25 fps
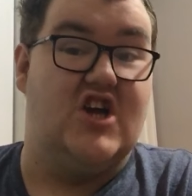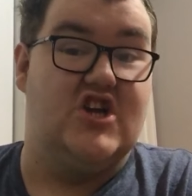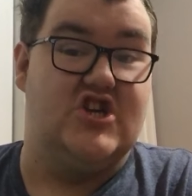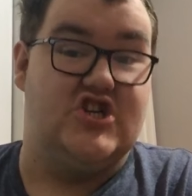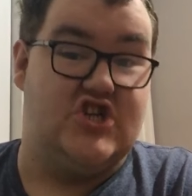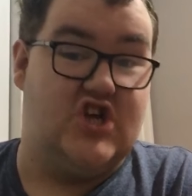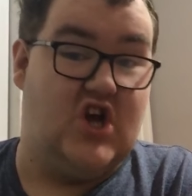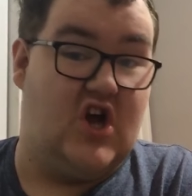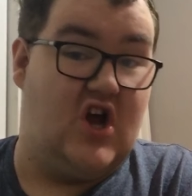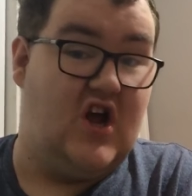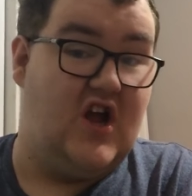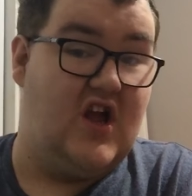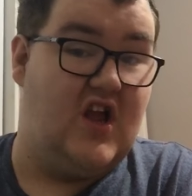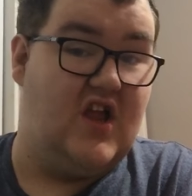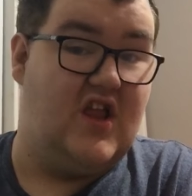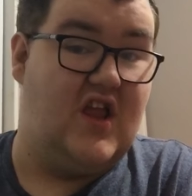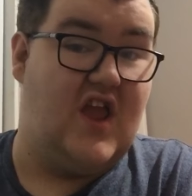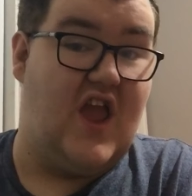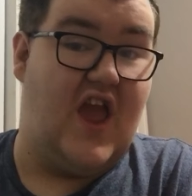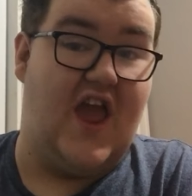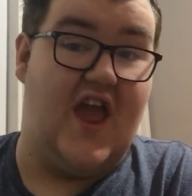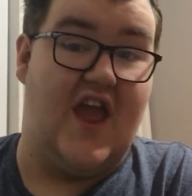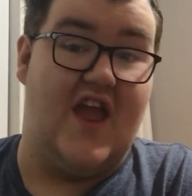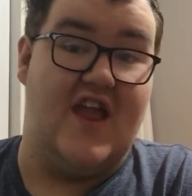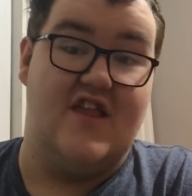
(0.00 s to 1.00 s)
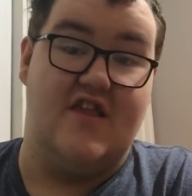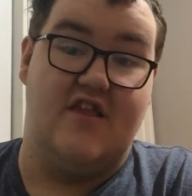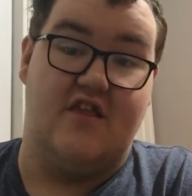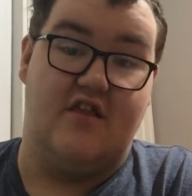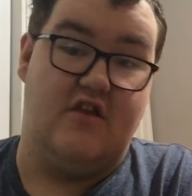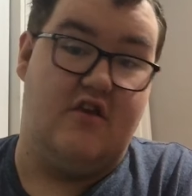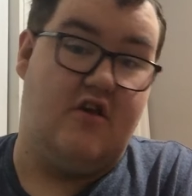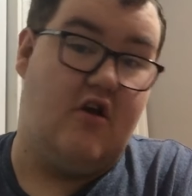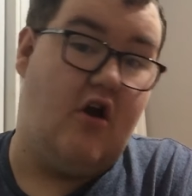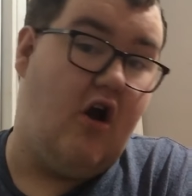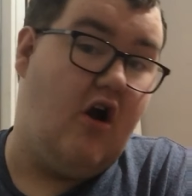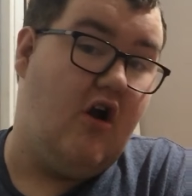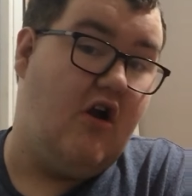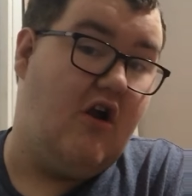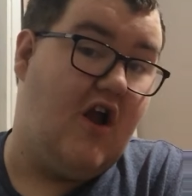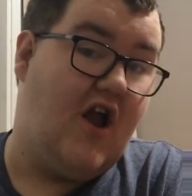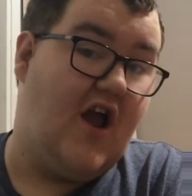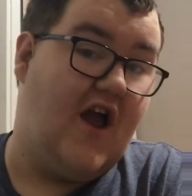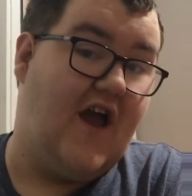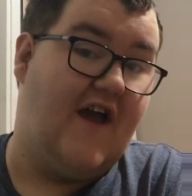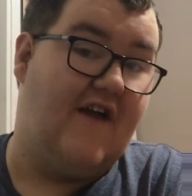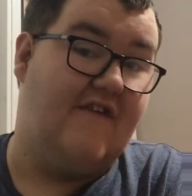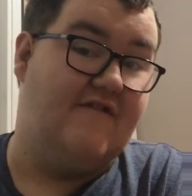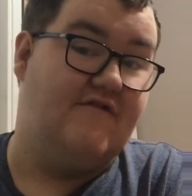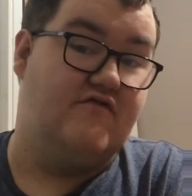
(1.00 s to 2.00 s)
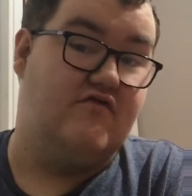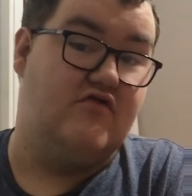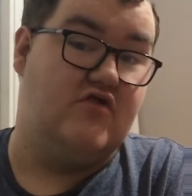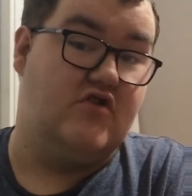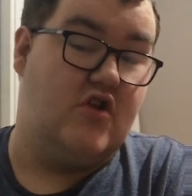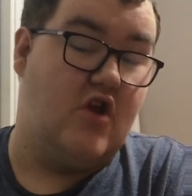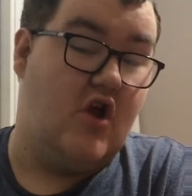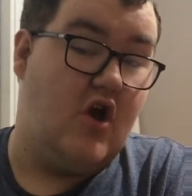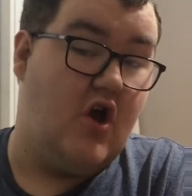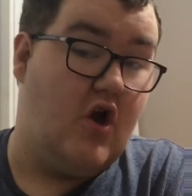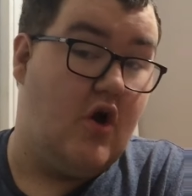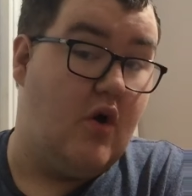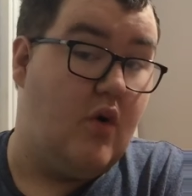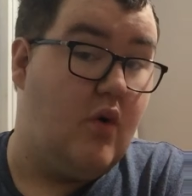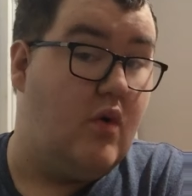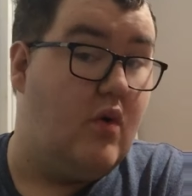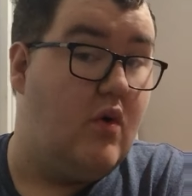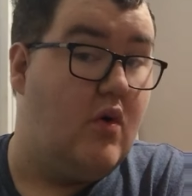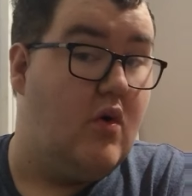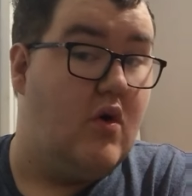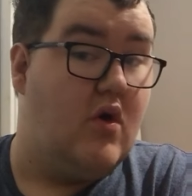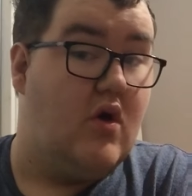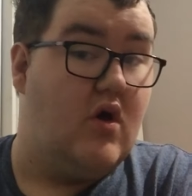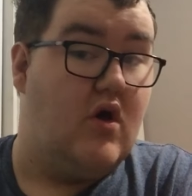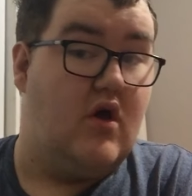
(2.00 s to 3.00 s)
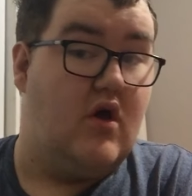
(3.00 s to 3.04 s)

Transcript: Jean and Kara have no,